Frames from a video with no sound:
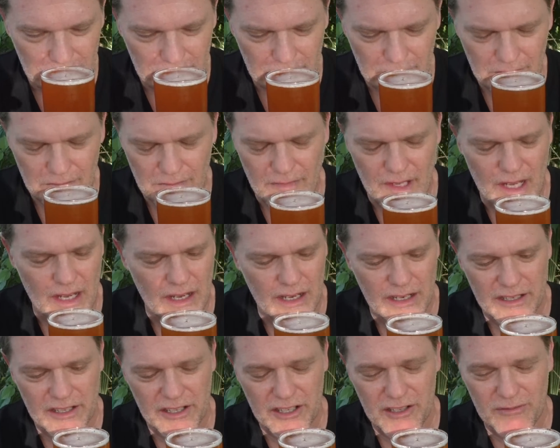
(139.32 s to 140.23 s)

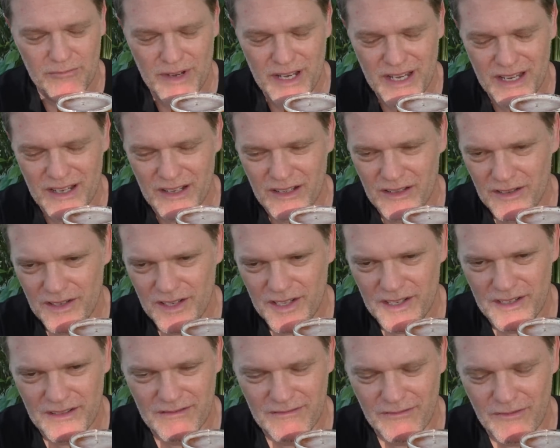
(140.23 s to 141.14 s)
It
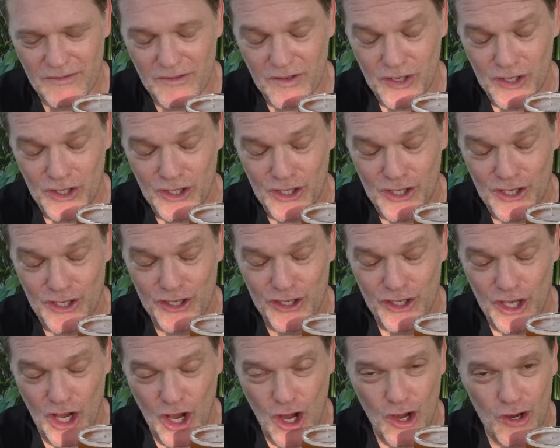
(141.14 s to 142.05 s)
smells
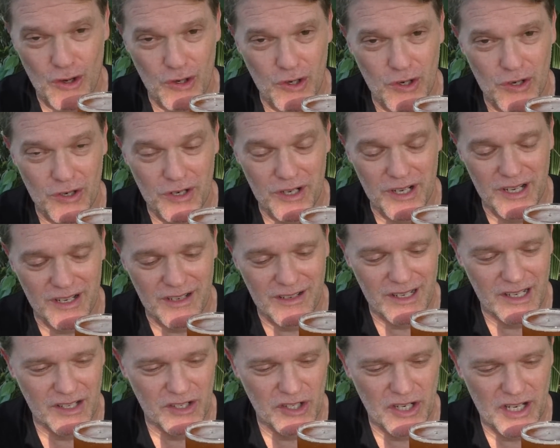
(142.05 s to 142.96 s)
so good.
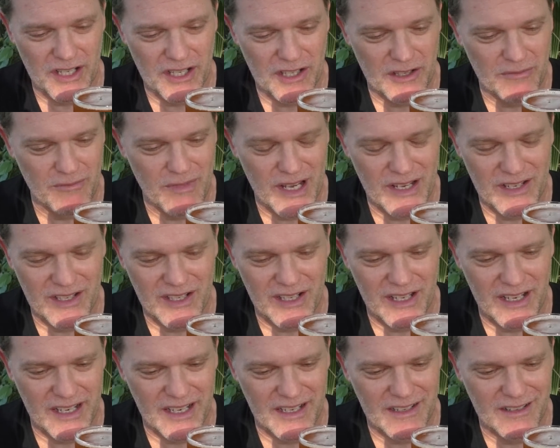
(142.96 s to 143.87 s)
It just smells
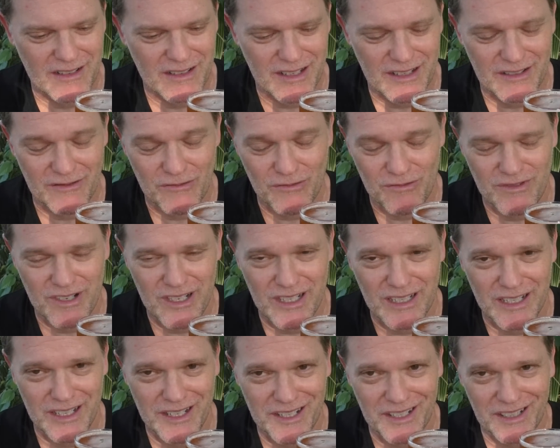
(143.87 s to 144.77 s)
like a
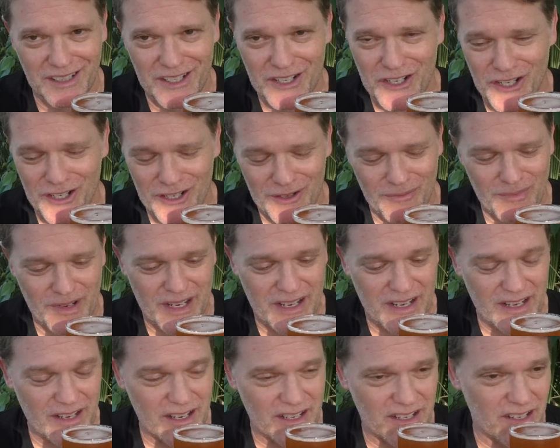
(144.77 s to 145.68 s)
really delicious
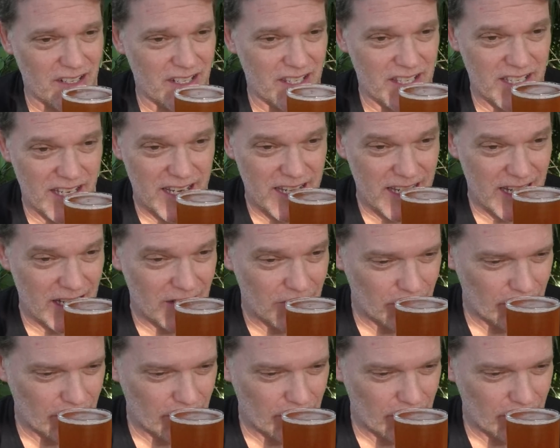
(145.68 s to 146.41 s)
beer, I gotta tell you.